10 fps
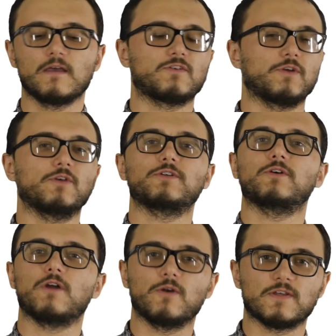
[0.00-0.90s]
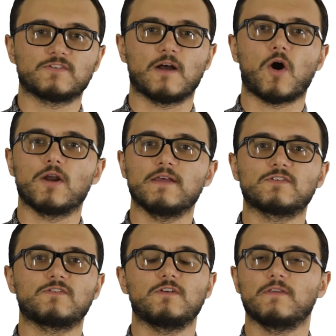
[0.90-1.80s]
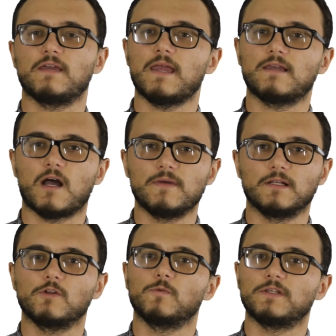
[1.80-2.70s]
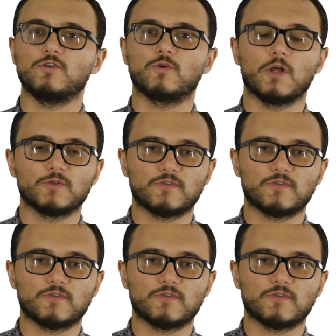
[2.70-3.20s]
So you'll notice some artists, they may come in a little bit too close